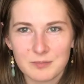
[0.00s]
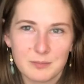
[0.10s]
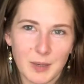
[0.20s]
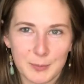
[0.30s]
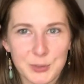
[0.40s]

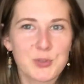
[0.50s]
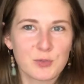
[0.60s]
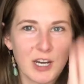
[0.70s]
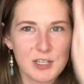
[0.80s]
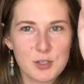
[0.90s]
bubbles
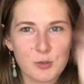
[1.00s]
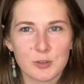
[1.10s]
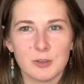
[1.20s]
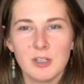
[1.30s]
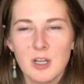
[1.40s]
rise
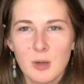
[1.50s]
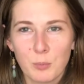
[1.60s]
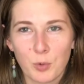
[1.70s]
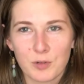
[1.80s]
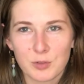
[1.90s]
through
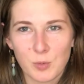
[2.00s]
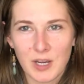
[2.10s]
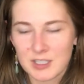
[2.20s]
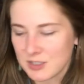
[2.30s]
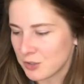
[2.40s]
more of the
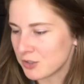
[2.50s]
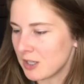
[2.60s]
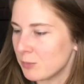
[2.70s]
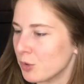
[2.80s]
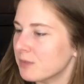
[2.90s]
wine to
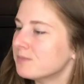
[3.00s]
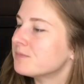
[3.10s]
create more